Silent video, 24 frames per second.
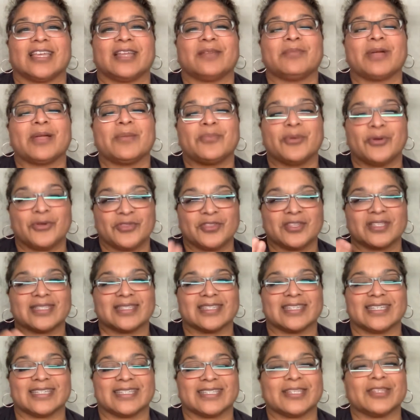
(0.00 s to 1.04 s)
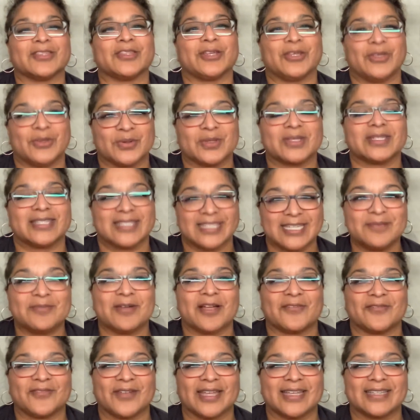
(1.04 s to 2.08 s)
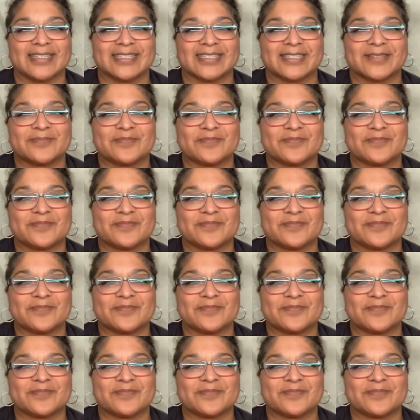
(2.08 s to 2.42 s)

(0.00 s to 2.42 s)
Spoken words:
and my booth is lit so that you can see my face.